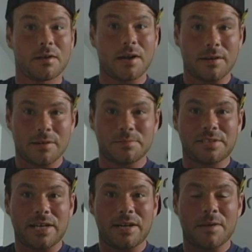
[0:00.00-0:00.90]
Alright, I'm
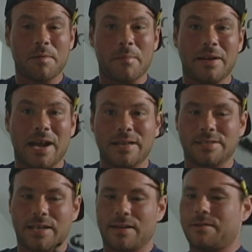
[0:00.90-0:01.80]
standing up on my
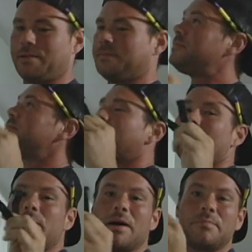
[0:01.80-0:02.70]
nightstand.
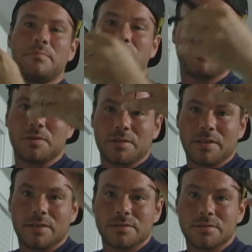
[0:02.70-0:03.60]
I'm about to put
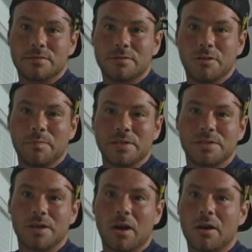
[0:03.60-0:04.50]
these 2
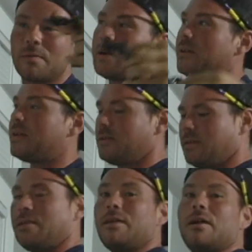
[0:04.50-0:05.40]
pieces of hardware in.
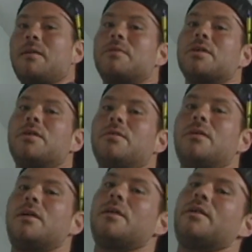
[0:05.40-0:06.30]
I'm going to
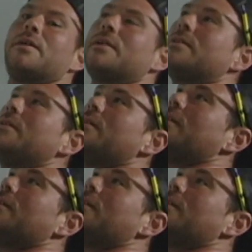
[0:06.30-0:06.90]
go on